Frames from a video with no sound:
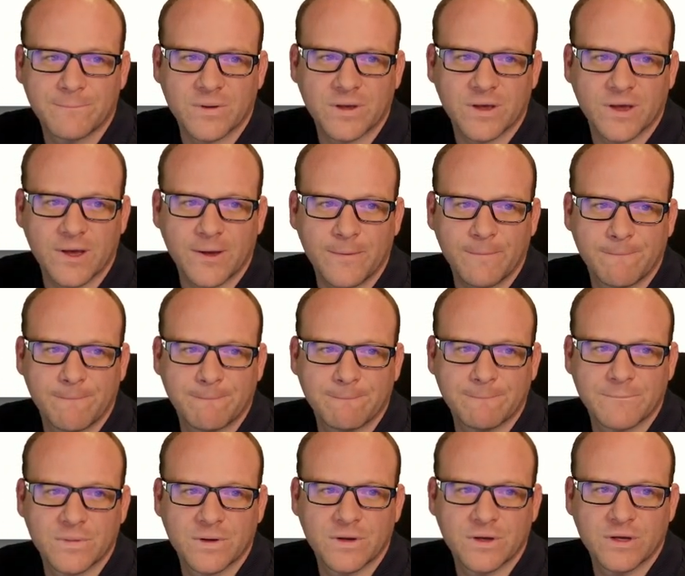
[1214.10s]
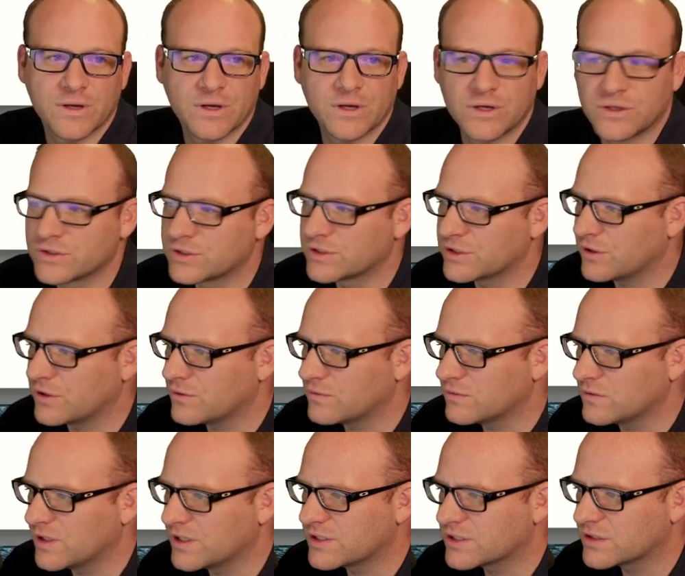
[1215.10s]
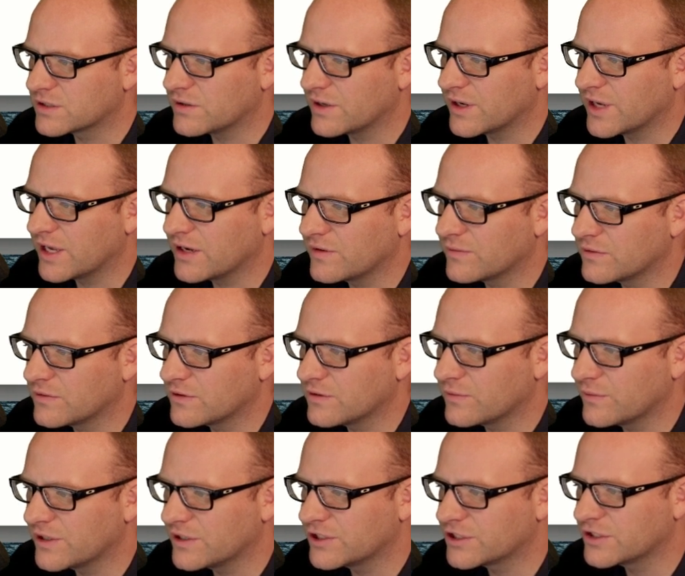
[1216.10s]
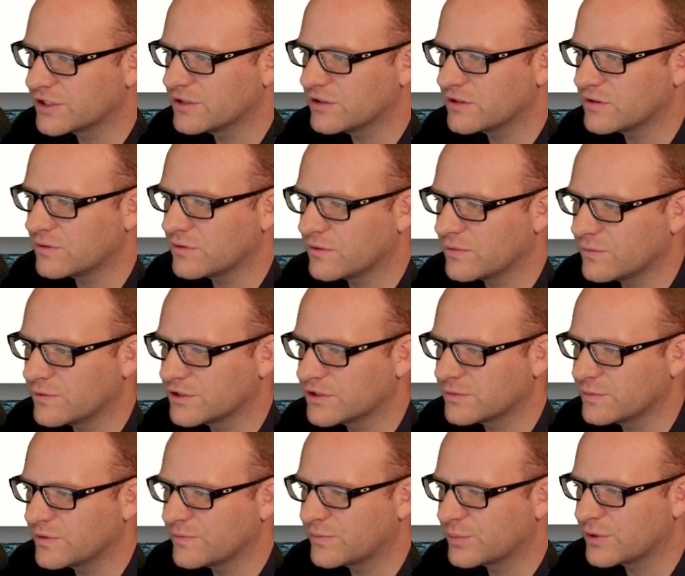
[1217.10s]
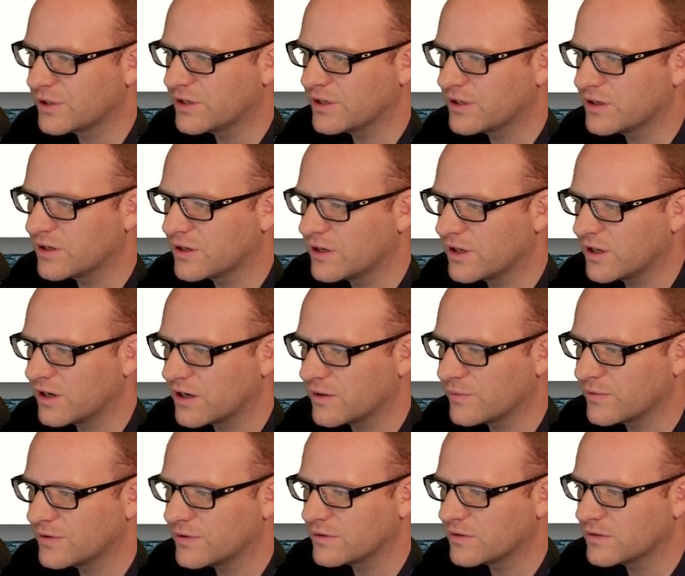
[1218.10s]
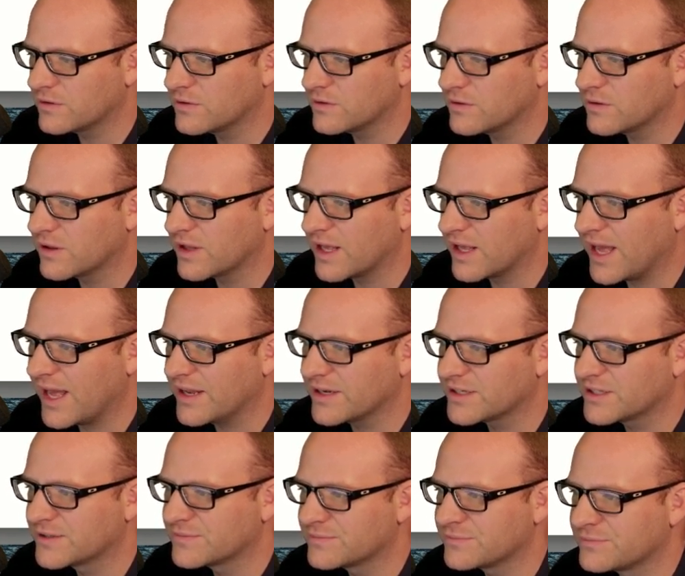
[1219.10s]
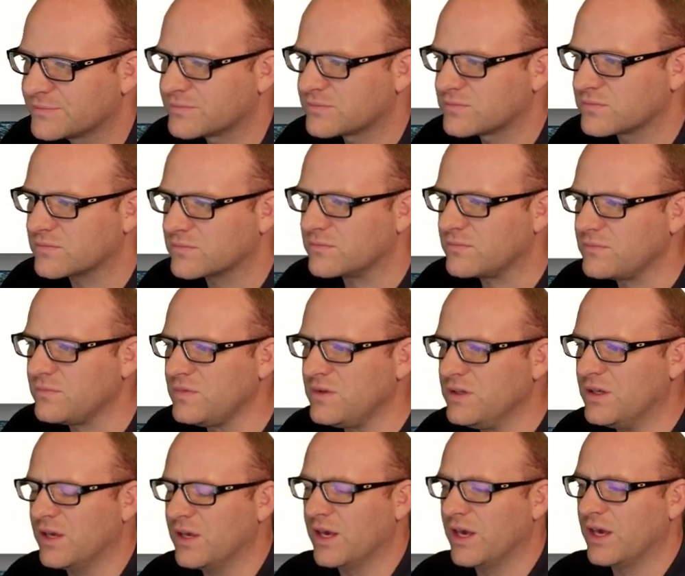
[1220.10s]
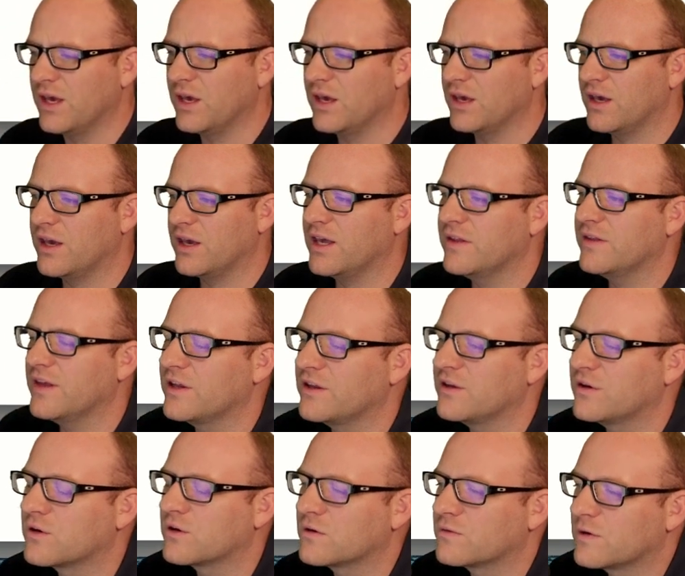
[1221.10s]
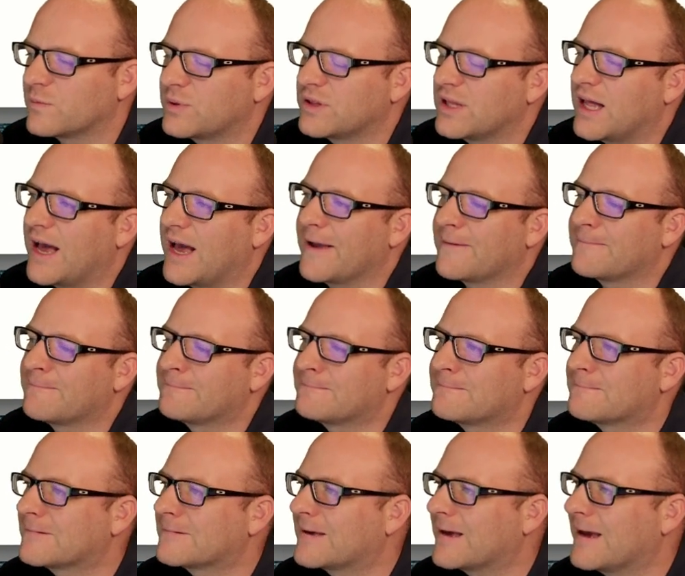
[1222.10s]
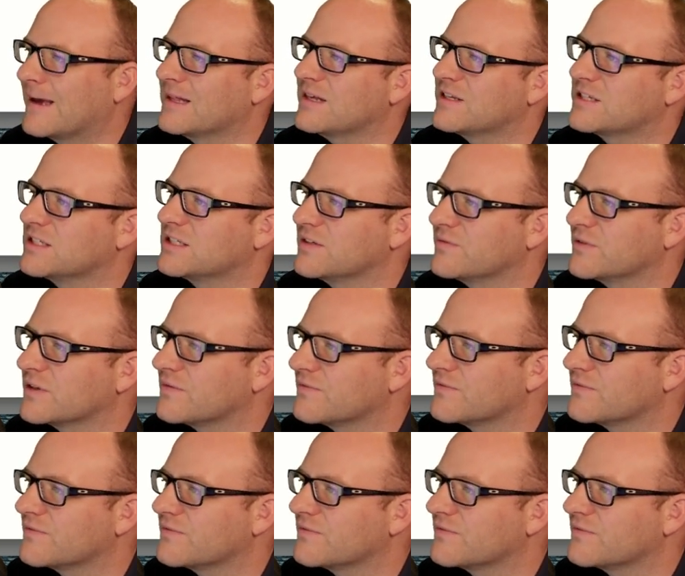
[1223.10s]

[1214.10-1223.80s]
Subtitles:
Okay. So let's go ahead and we should know what we should be pretty good here. We're going to do that. And then your reply. Okay, let's see if we can